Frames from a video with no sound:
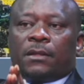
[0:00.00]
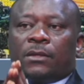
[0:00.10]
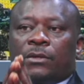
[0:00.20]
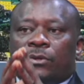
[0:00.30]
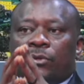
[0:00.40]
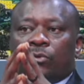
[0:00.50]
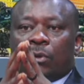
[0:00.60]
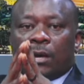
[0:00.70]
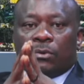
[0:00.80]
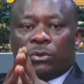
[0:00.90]
You are
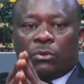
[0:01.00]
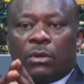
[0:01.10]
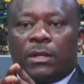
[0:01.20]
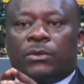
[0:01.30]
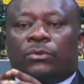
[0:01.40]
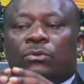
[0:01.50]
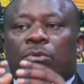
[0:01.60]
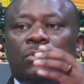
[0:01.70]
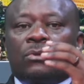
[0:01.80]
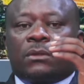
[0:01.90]
not going
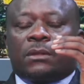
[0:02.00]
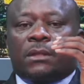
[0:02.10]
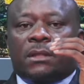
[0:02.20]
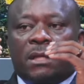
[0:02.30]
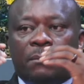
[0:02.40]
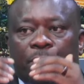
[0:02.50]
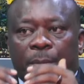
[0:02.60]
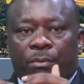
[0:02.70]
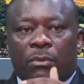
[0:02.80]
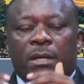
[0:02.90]
to keep
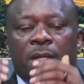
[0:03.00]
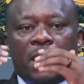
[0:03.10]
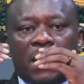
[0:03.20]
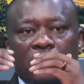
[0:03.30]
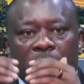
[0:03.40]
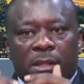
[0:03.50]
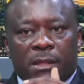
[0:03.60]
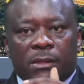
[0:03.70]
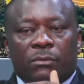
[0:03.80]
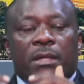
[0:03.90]
people in their houses
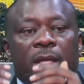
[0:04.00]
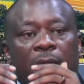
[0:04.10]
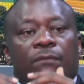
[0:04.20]
when they have no food.